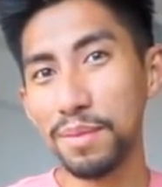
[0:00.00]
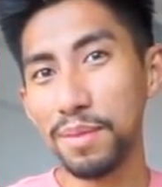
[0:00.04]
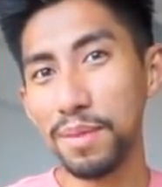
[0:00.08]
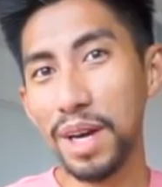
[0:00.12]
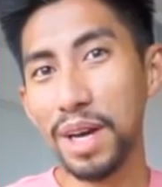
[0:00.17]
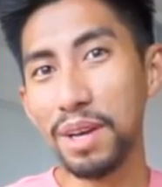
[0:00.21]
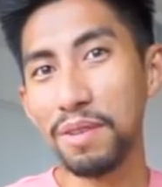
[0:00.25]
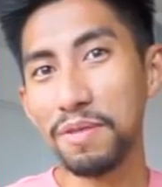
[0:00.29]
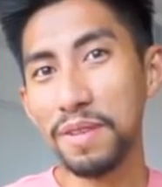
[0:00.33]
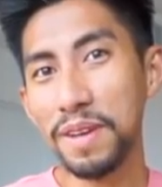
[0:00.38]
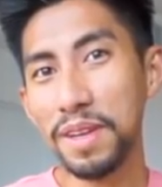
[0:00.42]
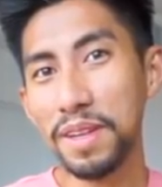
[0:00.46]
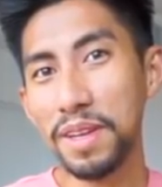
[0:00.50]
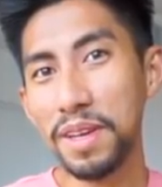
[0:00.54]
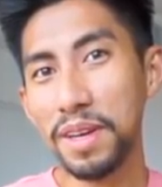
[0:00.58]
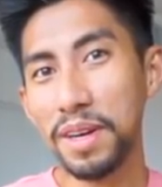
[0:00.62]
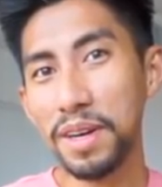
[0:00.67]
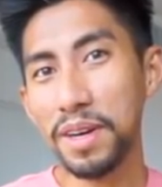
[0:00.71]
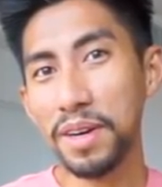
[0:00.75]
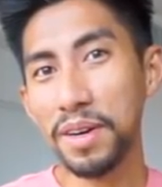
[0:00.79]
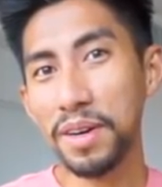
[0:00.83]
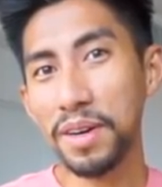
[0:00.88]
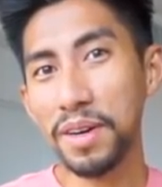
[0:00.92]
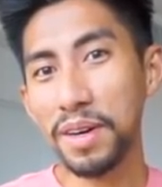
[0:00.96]
I feel
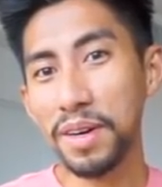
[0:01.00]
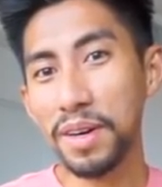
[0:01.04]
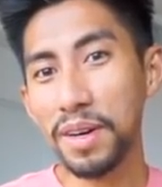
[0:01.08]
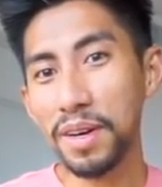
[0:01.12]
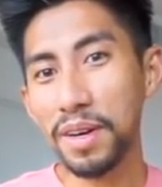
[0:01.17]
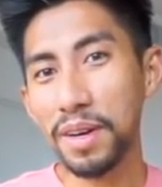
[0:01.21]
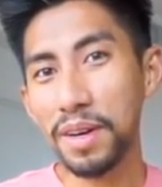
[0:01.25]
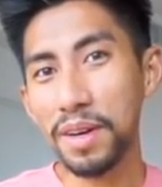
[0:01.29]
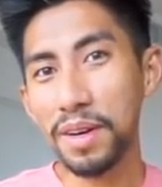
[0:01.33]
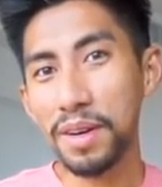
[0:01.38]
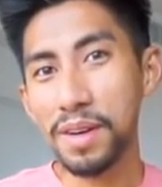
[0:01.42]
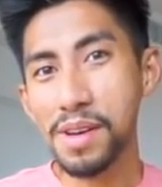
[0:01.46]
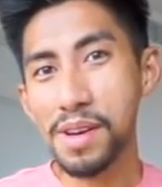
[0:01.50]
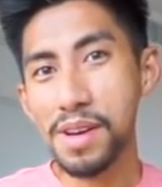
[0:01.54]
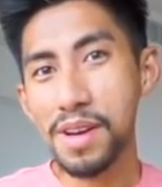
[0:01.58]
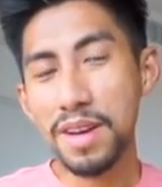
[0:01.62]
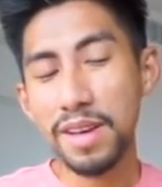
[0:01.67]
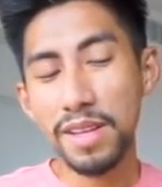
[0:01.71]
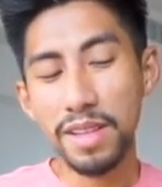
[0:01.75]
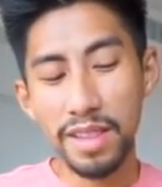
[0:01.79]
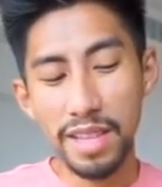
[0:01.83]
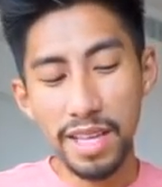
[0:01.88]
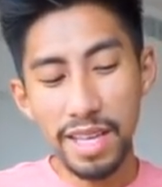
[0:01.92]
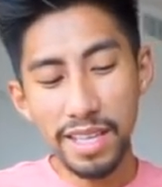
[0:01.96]
here,
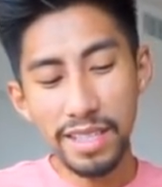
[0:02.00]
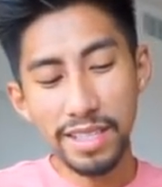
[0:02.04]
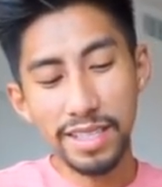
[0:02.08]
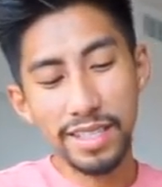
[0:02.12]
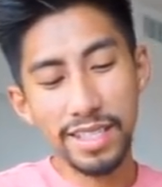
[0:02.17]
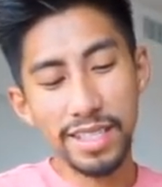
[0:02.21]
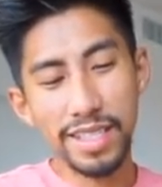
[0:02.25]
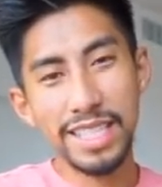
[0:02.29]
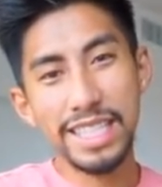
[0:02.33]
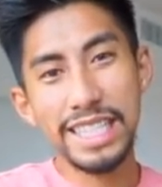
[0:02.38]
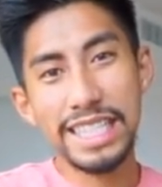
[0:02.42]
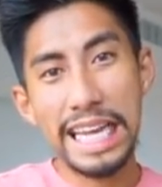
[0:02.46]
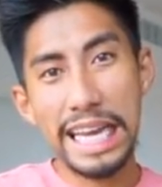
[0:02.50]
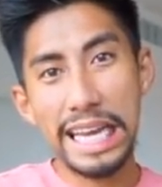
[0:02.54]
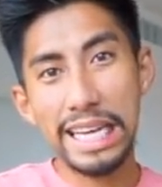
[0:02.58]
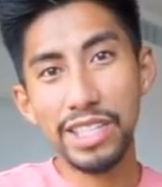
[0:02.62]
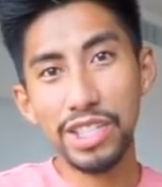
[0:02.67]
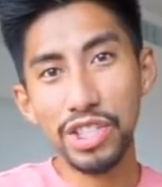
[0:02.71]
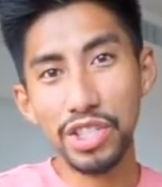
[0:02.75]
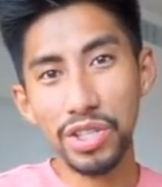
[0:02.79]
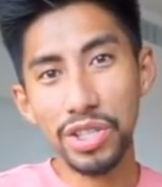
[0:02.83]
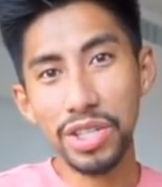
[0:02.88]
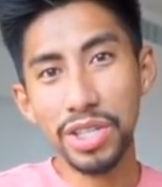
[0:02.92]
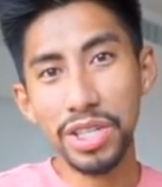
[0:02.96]
this
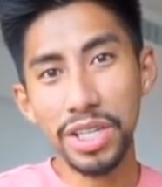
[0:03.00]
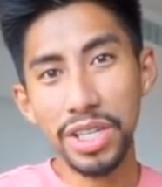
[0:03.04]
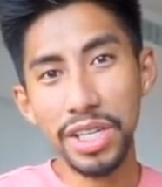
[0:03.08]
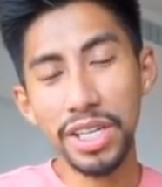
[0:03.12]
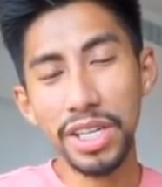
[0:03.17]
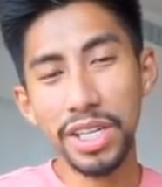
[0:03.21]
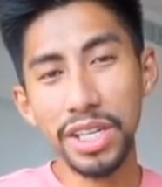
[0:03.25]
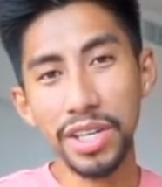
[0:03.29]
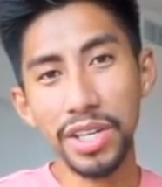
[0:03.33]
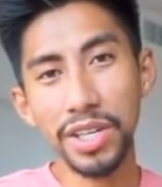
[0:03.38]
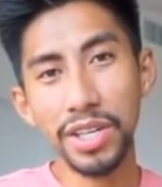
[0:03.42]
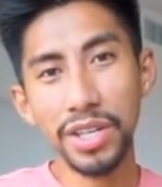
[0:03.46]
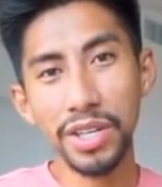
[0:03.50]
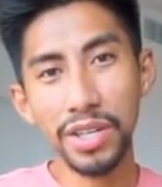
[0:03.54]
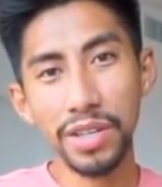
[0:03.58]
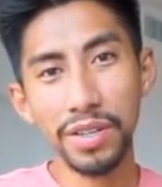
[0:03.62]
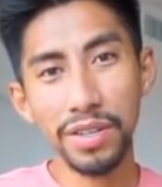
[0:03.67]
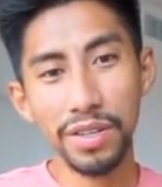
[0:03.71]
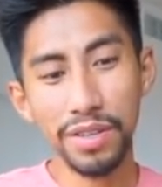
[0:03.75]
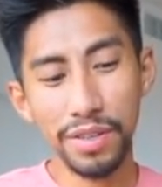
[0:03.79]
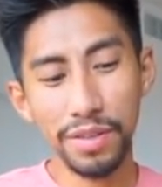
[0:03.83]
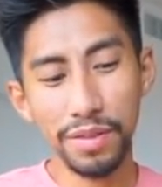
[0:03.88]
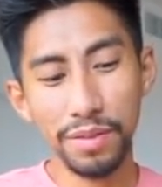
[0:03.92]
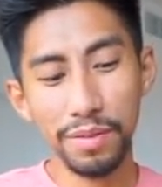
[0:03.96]
danger here,
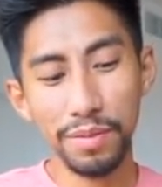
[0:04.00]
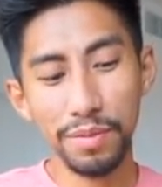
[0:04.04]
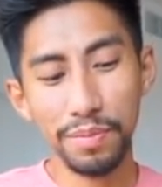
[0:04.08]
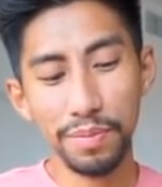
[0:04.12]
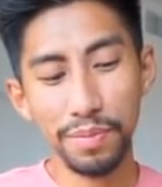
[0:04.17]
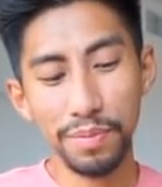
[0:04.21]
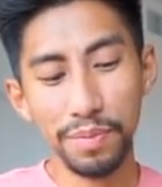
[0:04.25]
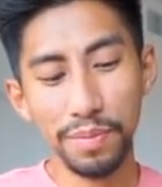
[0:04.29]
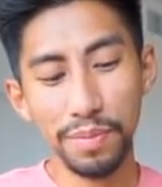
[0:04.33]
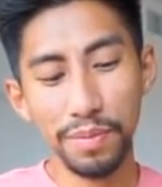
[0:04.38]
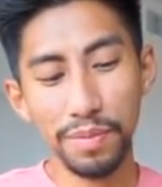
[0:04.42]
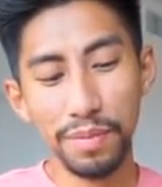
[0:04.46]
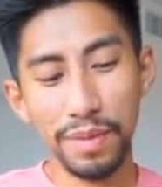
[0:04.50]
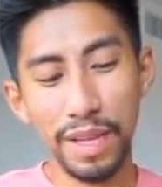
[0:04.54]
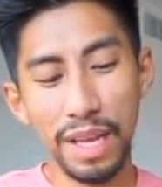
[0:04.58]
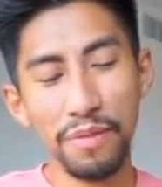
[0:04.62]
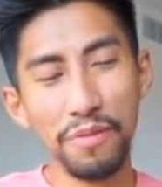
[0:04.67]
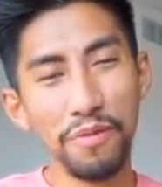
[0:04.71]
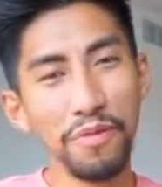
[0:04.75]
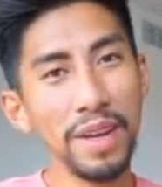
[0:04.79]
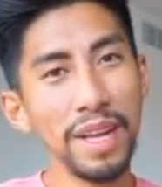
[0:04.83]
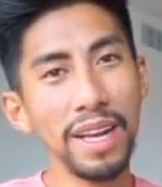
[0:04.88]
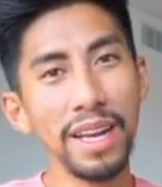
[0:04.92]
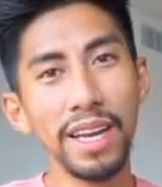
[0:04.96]
they
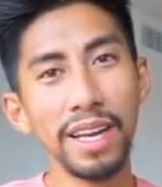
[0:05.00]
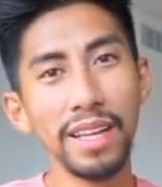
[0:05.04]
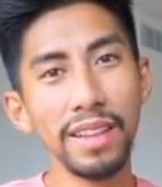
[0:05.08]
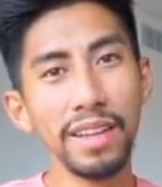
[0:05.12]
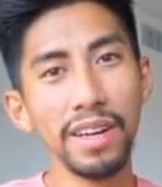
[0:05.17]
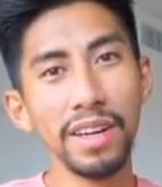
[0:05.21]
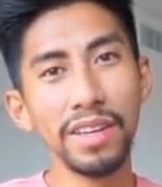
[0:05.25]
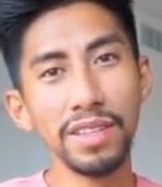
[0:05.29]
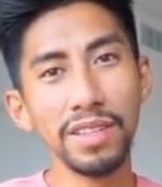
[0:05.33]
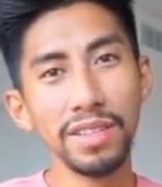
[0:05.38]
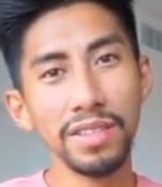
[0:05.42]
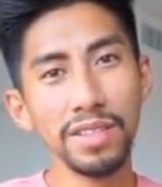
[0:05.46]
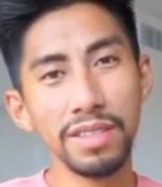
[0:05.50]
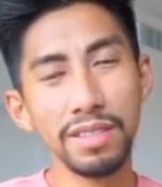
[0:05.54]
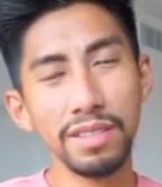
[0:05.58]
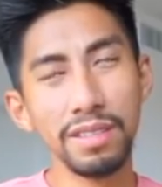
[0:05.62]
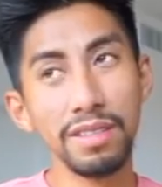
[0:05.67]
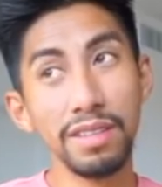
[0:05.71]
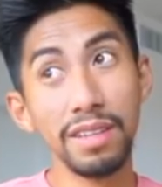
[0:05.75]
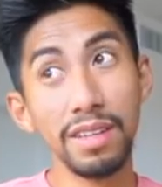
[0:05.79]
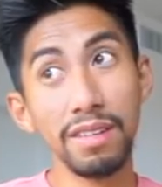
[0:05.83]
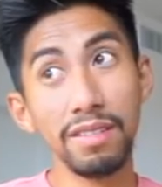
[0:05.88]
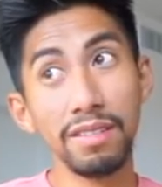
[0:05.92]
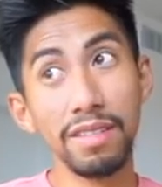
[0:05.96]
feel like there's,
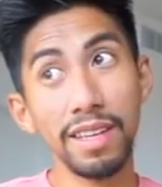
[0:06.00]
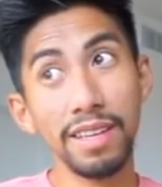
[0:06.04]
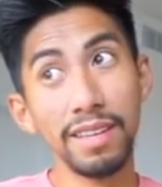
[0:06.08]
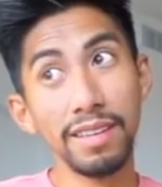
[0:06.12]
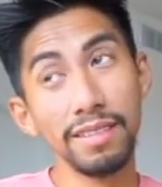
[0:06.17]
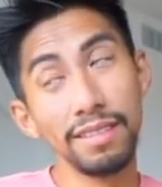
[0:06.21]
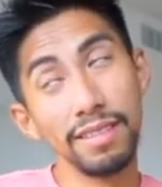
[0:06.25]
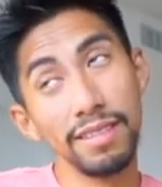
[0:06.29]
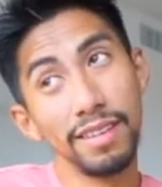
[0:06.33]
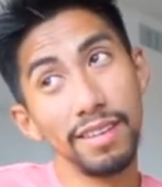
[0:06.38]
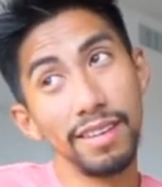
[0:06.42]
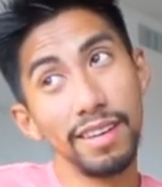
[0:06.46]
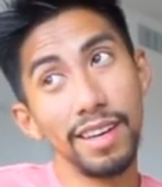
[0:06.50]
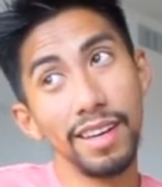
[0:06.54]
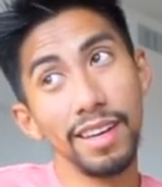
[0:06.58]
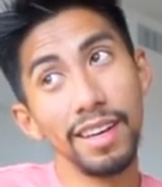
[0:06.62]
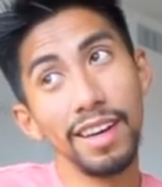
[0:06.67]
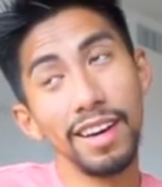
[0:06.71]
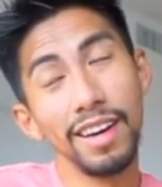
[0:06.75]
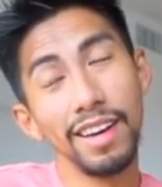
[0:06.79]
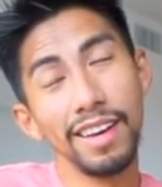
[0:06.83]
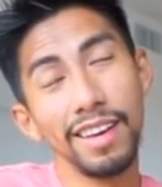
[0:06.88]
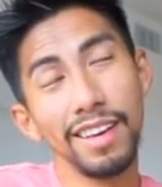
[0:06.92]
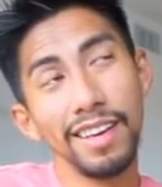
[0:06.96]
you know, like, I
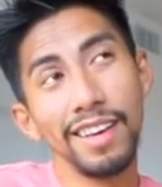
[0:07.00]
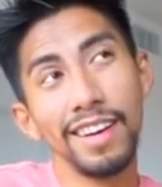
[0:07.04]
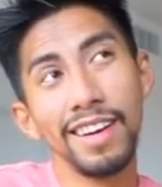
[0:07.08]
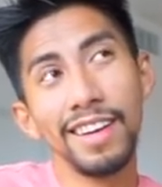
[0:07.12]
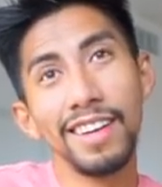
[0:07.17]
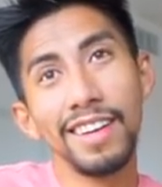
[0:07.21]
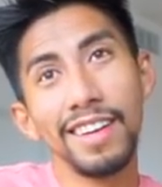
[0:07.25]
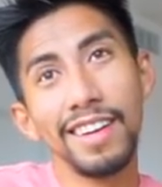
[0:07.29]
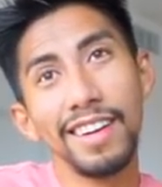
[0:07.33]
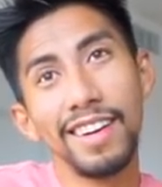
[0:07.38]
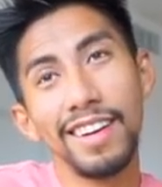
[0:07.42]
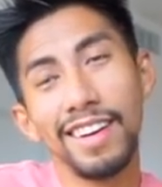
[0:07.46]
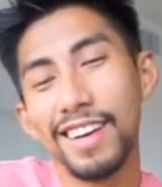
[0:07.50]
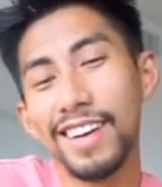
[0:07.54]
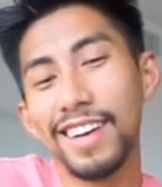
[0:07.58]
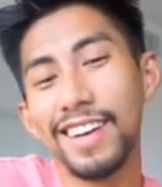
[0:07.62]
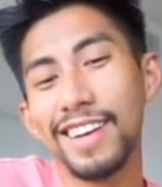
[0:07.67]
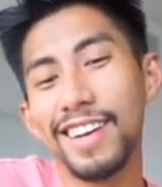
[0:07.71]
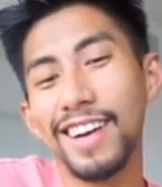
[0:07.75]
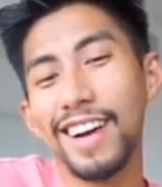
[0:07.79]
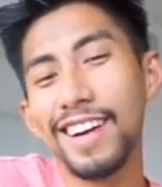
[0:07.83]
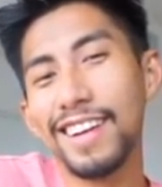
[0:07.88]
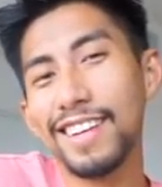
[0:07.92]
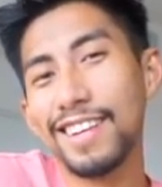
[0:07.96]
got, I got, a, got, I
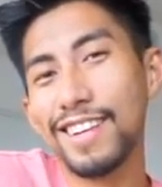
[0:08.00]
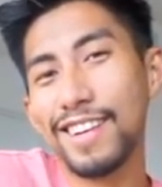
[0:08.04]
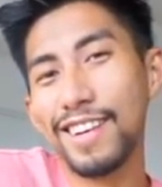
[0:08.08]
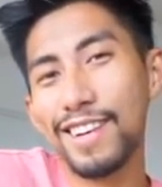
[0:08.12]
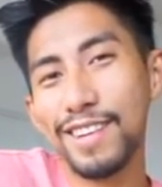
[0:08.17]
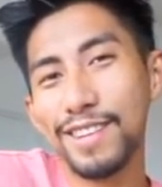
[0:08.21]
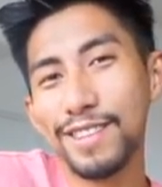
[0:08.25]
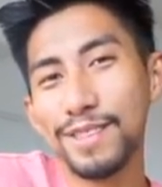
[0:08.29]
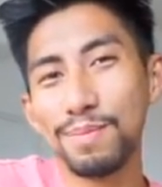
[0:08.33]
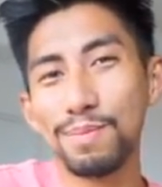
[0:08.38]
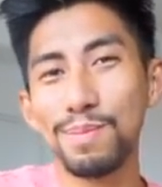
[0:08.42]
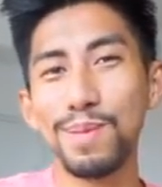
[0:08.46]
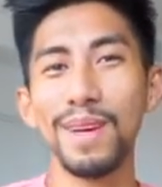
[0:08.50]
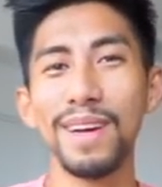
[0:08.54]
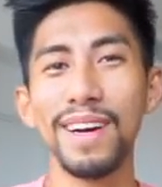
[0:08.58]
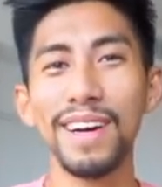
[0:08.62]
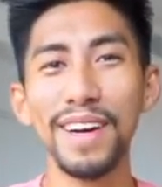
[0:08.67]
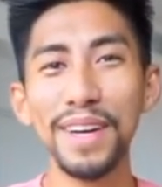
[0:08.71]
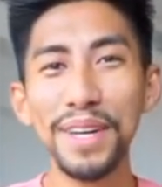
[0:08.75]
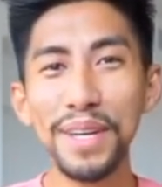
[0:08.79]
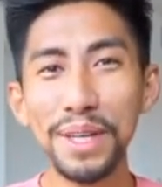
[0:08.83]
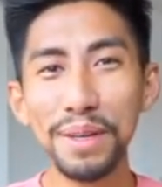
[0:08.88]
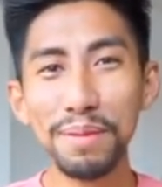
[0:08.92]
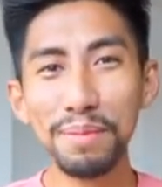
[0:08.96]
got girls
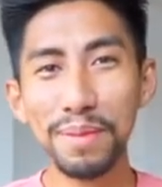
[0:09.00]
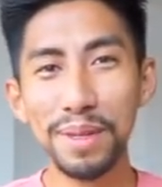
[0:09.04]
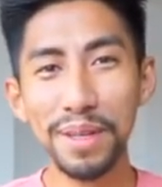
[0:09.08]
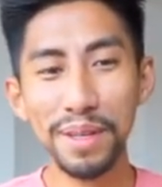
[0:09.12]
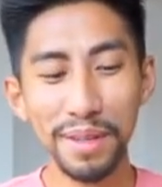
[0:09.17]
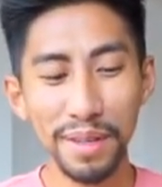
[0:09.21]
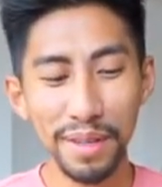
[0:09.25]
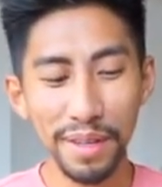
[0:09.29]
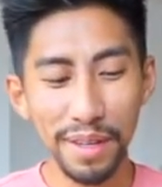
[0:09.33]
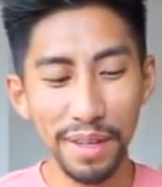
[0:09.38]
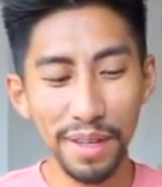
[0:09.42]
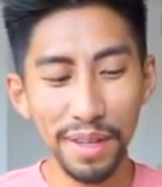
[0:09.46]
behind me.